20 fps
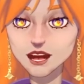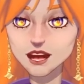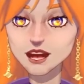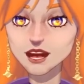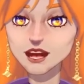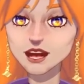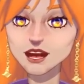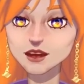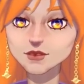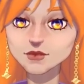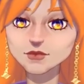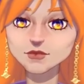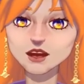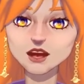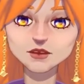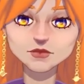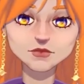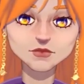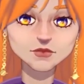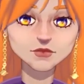I
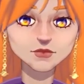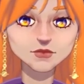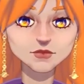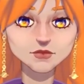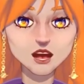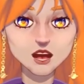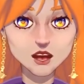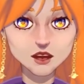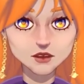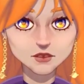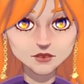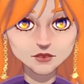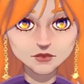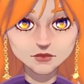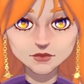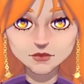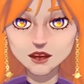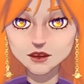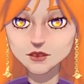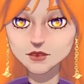donned this robe to
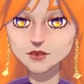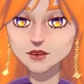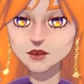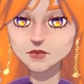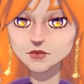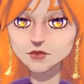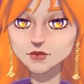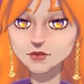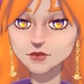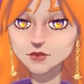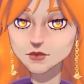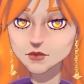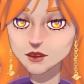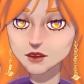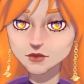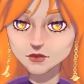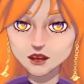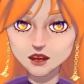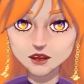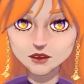freshen up before
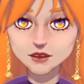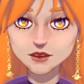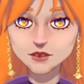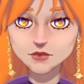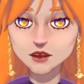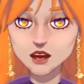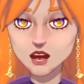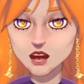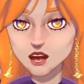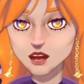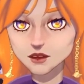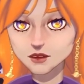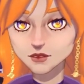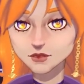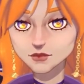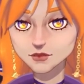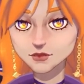returning to work.